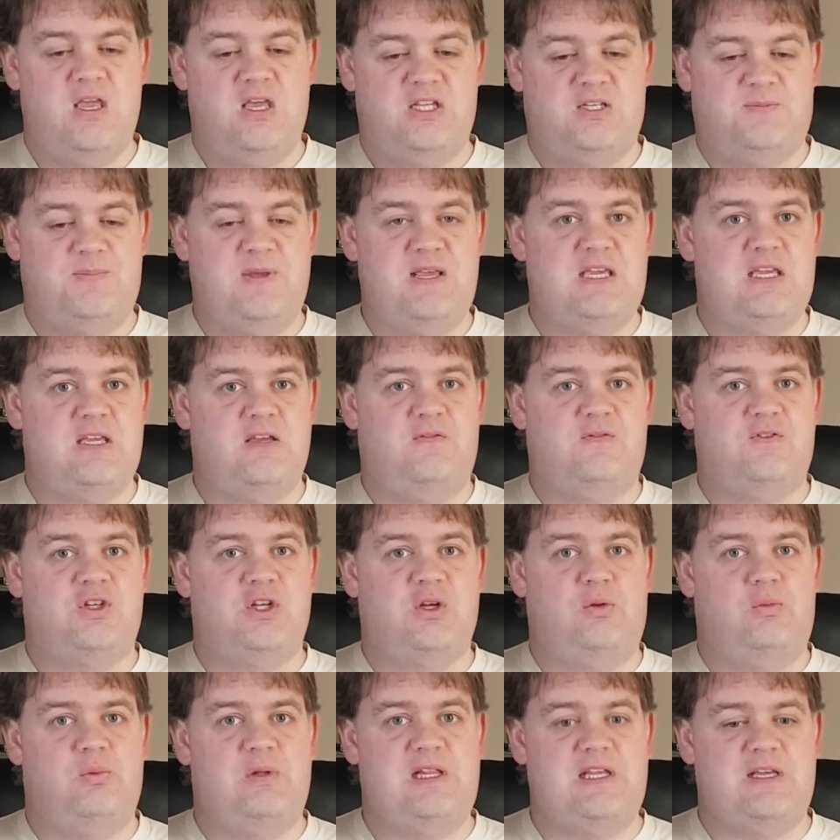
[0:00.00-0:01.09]
Speaking of
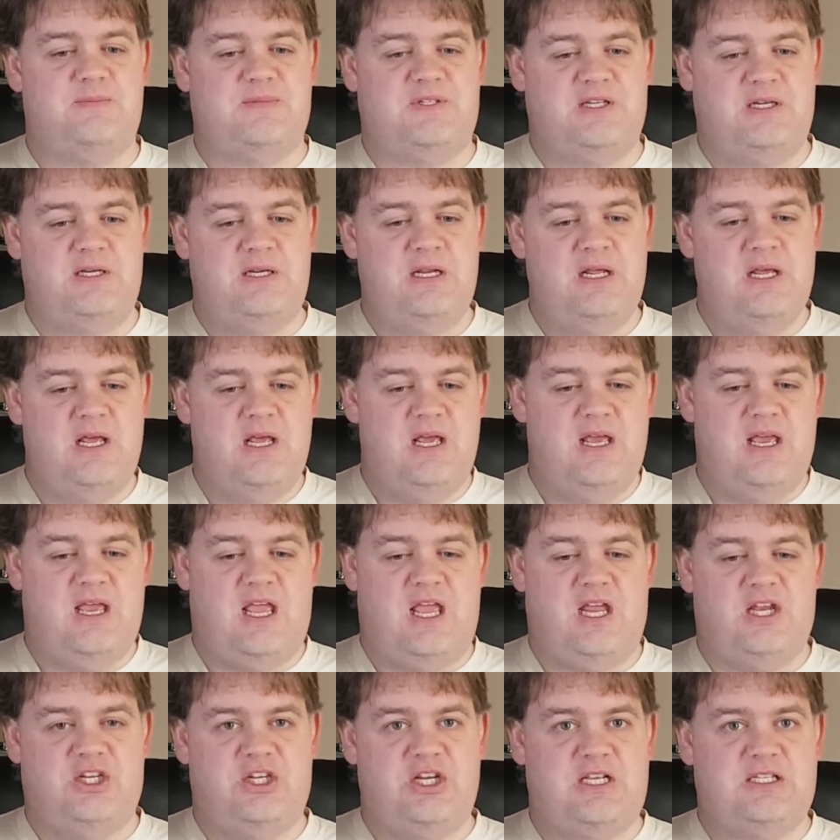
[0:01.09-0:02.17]
Jill Williamson,
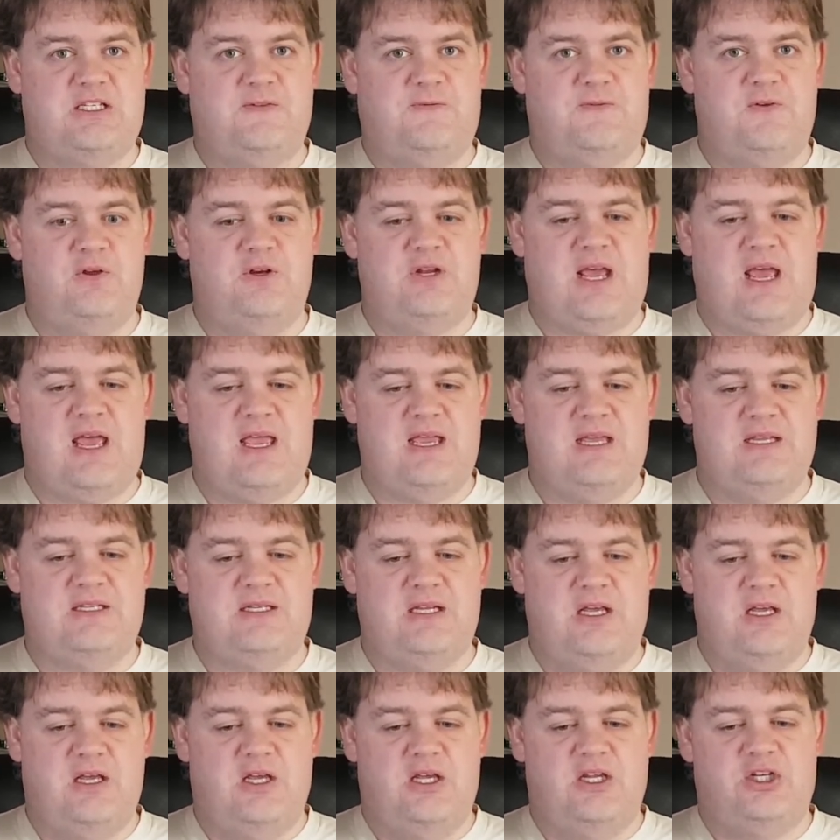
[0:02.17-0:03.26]
in just a few days,
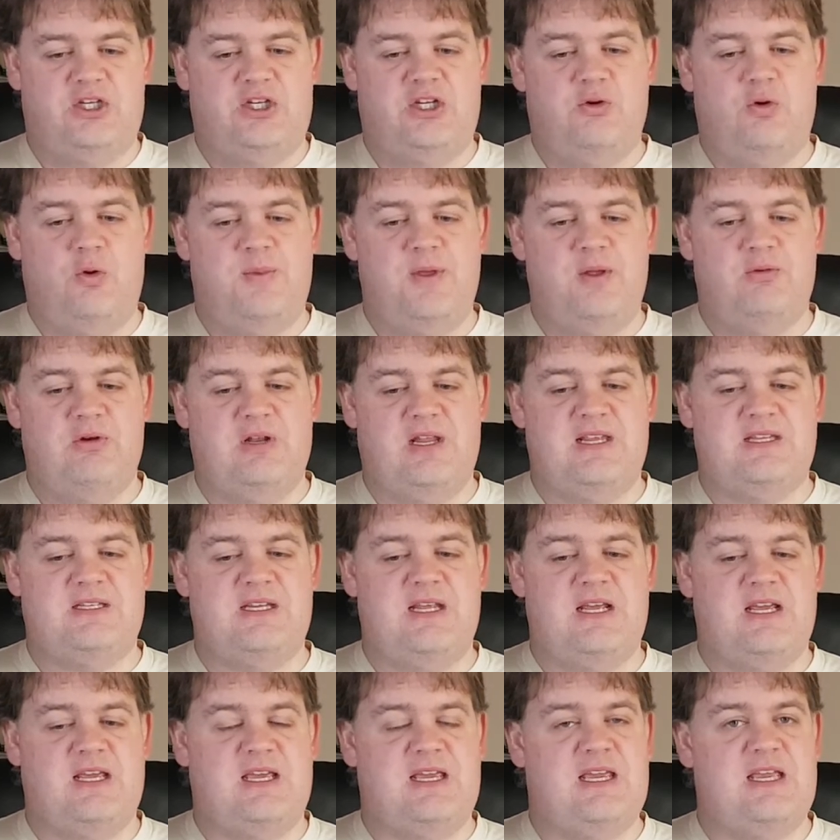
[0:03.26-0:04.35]
she will be
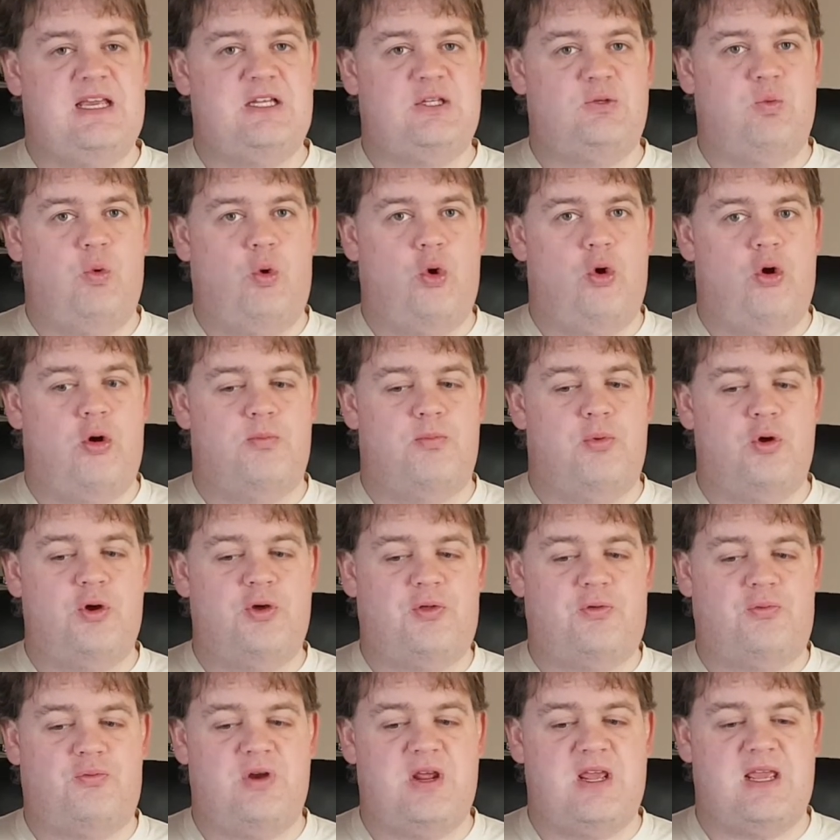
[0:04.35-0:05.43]
releasing King's War Book
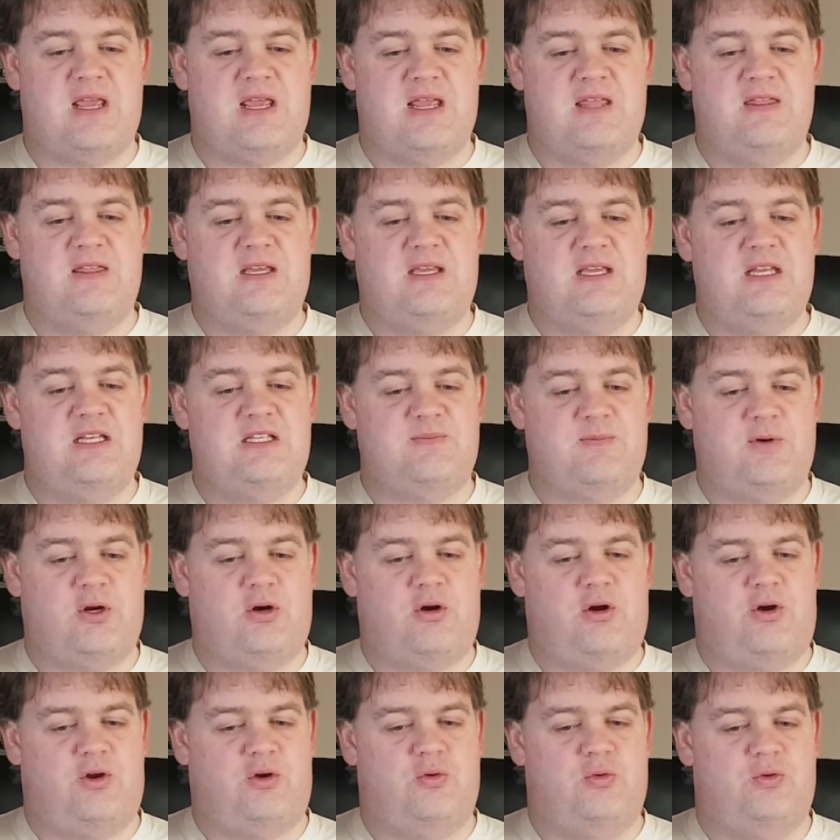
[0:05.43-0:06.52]
3 in the Kinsman
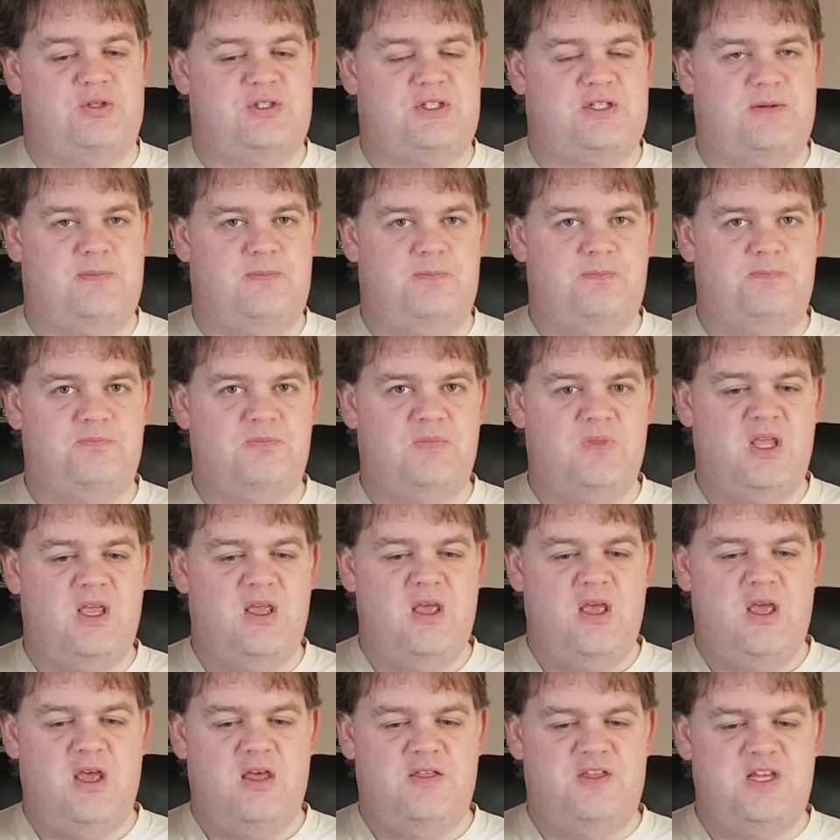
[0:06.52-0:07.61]
Chronicles.
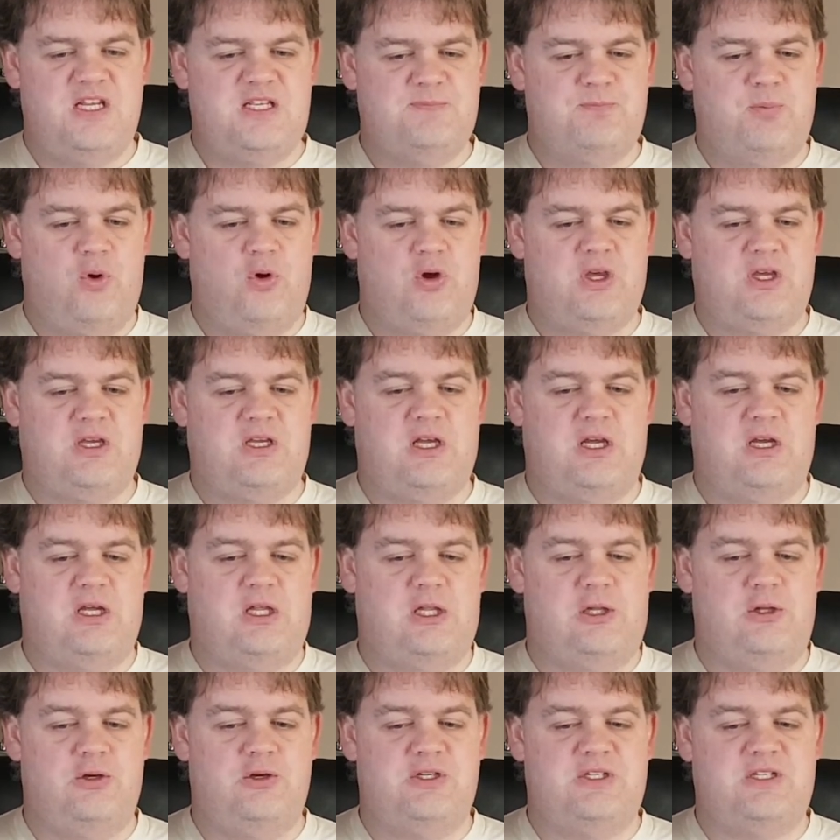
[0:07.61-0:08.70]
This book
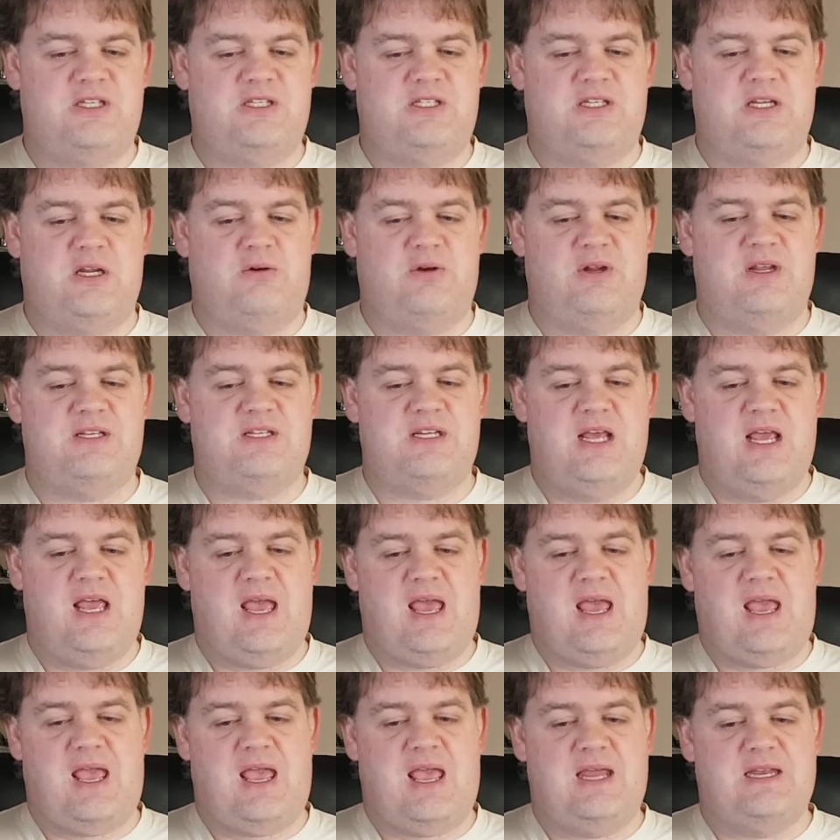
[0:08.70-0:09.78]
concludes the series
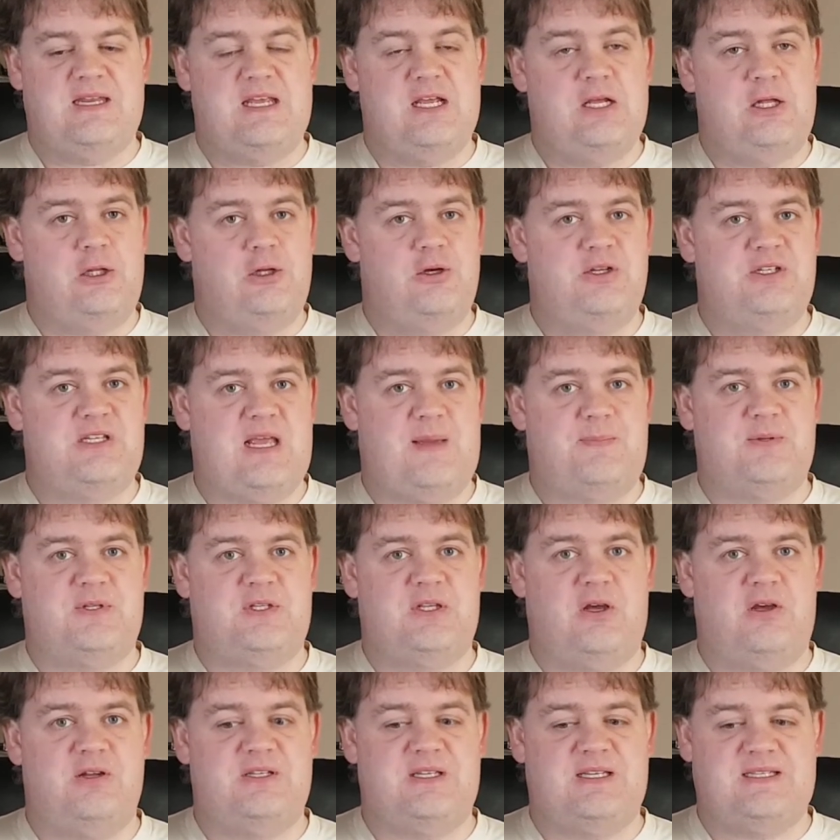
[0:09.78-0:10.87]
and includes
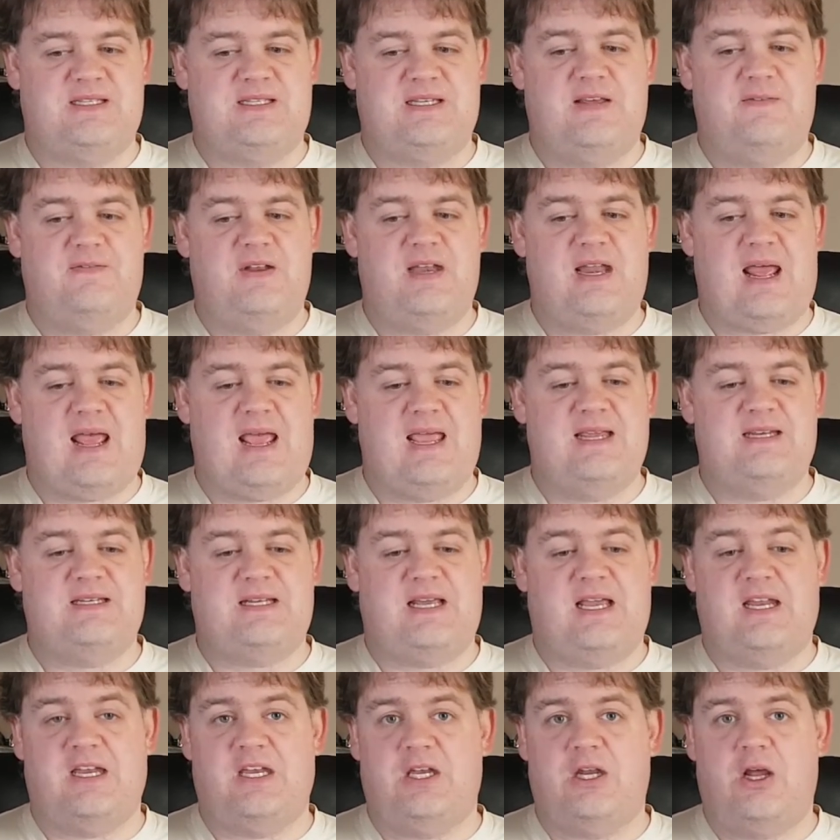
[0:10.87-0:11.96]
episodes 7, 8,
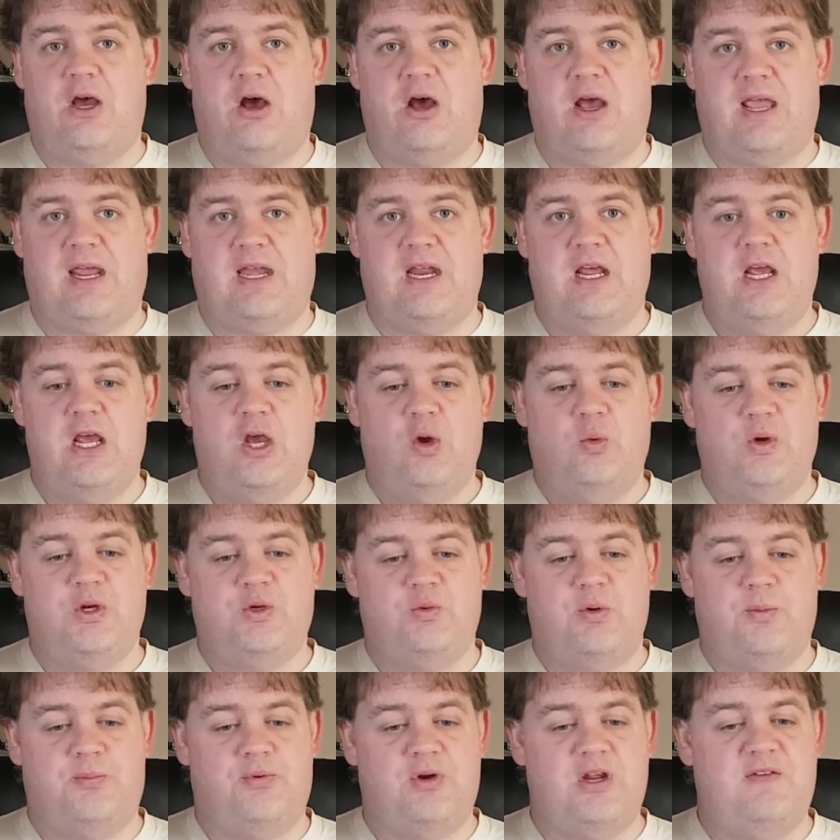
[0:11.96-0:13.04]
and 9, which
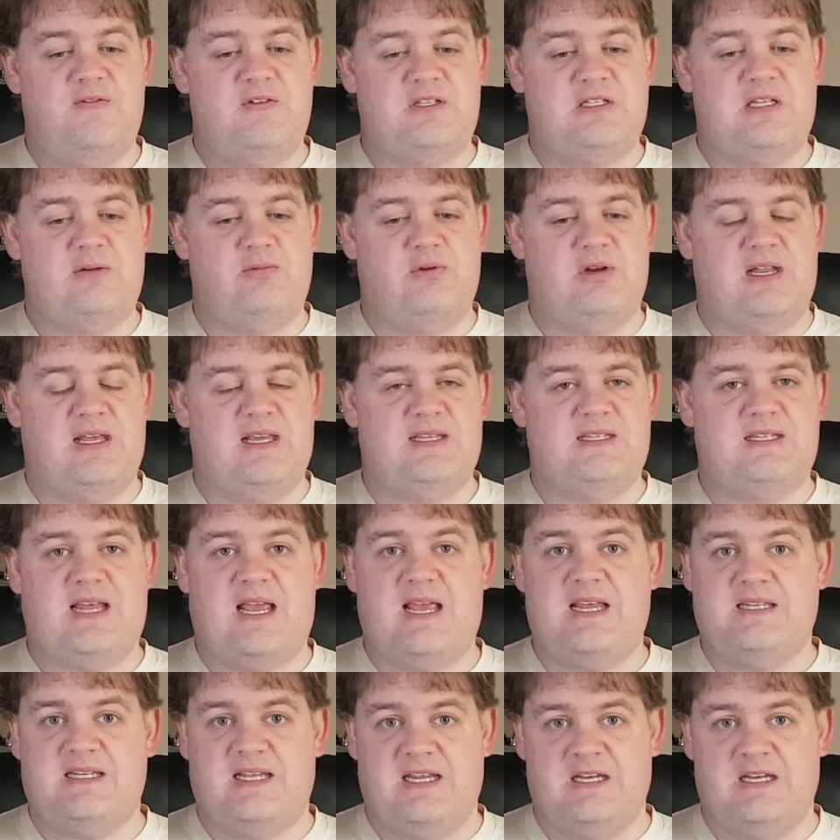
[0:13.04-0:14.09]
were previously released as